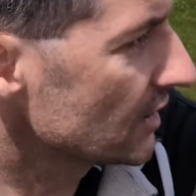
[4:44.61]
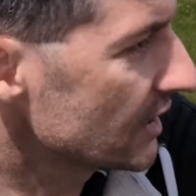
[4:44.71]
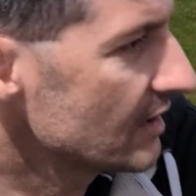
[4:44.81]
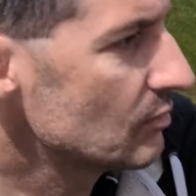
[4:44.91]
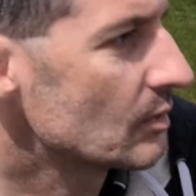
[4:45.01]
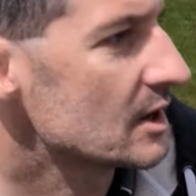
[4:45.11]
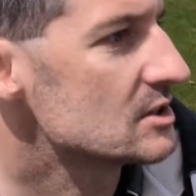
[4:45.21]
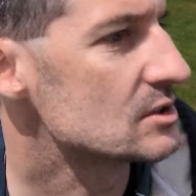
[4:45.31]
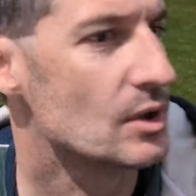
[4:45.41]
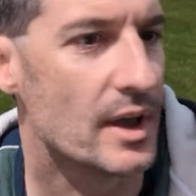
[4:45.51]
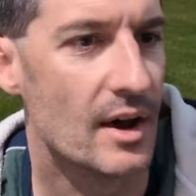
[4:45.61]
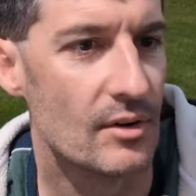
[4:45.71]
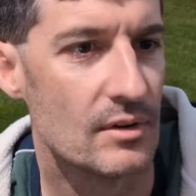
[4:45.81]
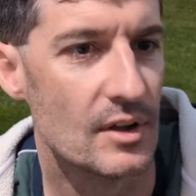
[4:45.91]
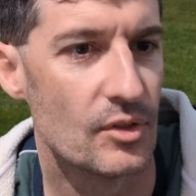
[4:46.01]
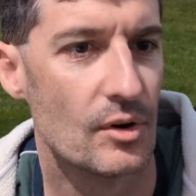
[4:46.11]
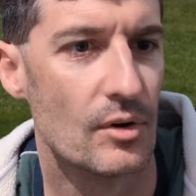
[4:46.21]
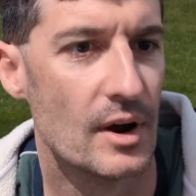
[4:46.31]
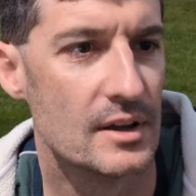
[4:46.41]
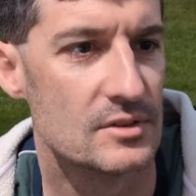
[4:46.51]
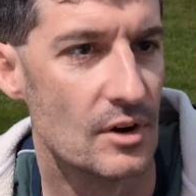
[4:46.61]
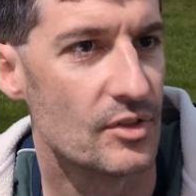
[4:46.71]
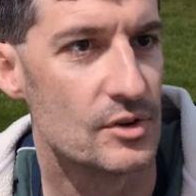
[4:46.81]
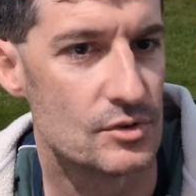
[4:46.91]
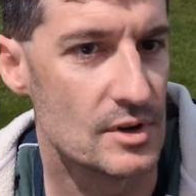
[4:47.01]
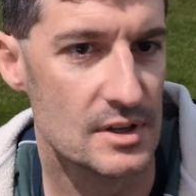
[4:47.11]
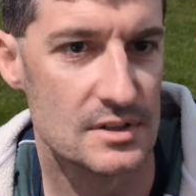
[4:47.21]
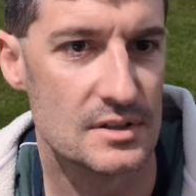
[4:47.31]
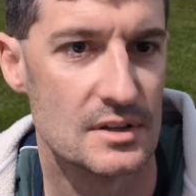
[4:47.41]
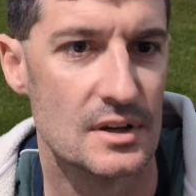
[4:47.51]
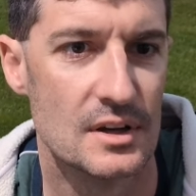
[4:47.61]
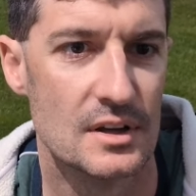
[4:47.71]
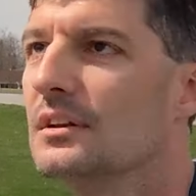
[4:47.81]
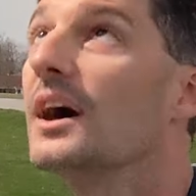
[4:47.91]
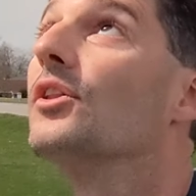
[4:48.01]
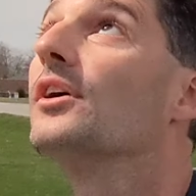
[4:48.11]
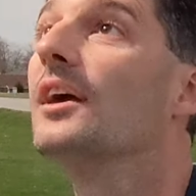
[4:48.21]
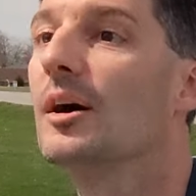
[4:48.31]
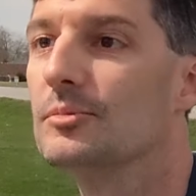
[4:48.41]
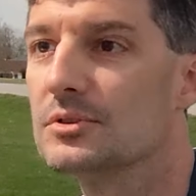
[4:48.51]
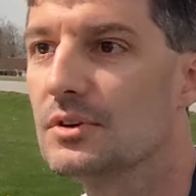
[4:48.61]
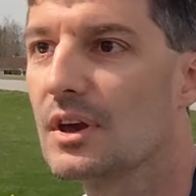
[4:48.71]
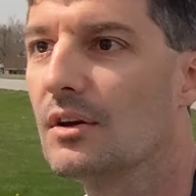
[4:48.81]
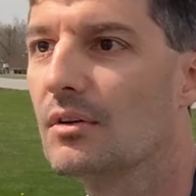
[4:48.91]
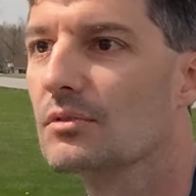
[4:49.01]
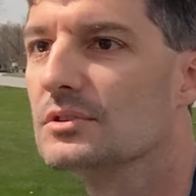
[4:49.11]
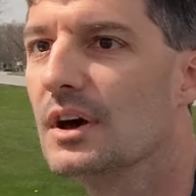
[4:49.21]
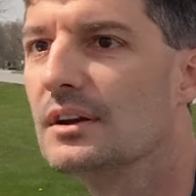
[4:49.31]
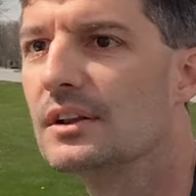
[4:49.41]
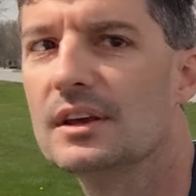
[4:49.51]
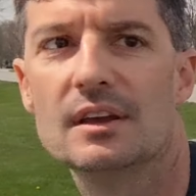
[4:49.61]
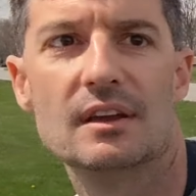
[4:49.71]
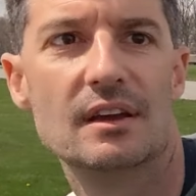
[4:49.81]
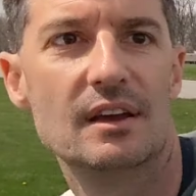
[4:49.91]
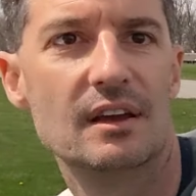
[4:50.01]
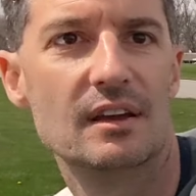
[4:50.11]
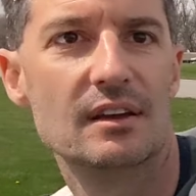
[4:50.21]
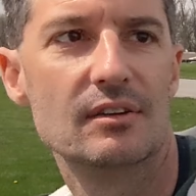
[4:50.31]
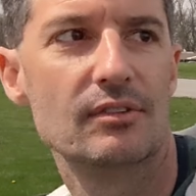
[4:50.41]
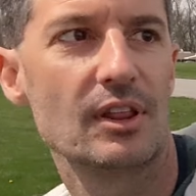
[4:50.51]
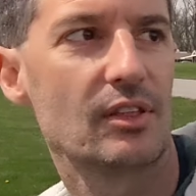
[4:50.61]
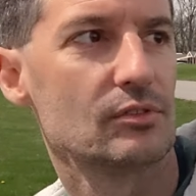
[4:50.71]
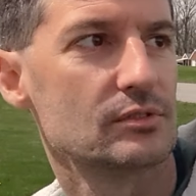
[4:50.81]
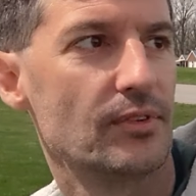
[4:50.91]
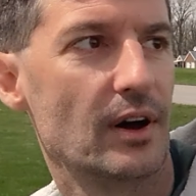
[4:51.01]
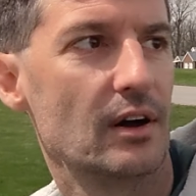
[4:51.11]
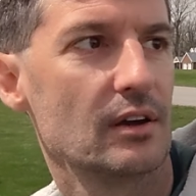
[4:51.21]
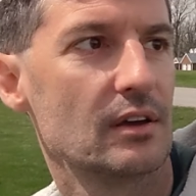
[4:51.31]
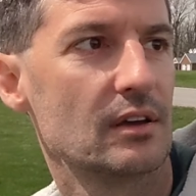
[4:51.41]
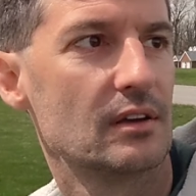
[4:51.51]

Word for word: Like even when I just look out at the horizon or at the trees, not looking up, just looking horizontally, I feel like there's fog.